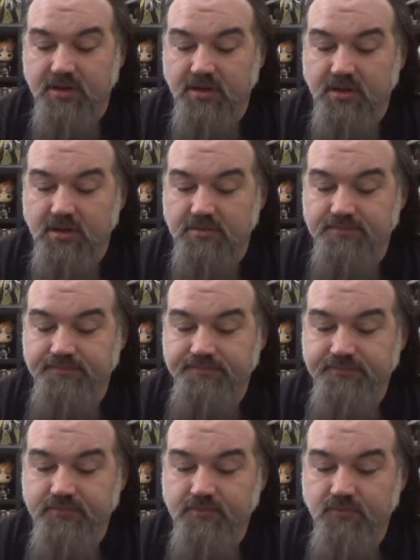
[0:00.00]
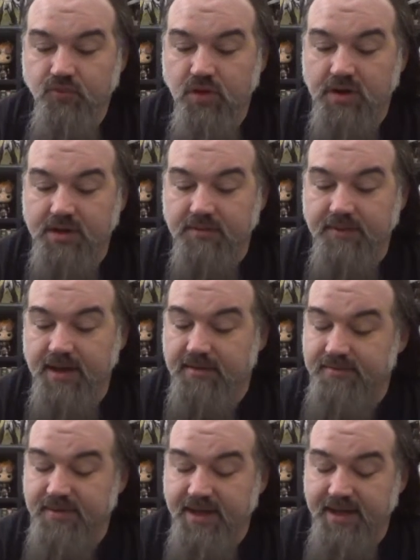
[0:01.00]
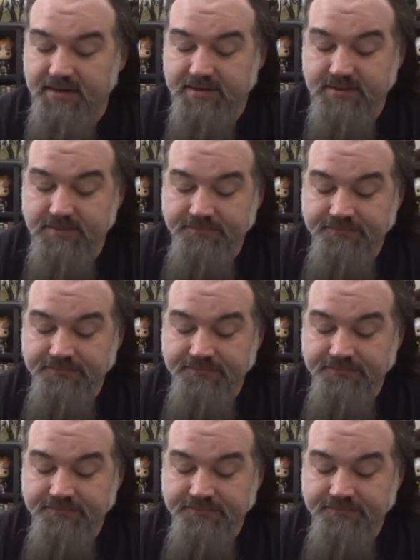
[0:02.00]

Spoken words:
are walking around the island.